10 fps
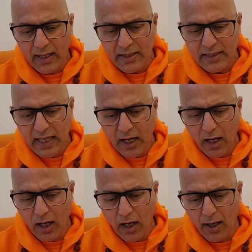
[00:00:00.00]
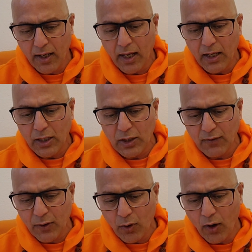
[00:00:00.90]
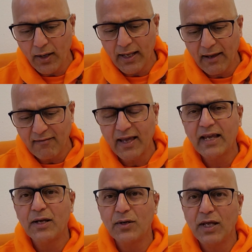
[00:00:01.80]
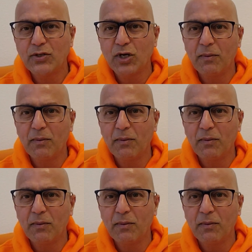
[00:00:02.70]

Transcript: they are your own awakened nature,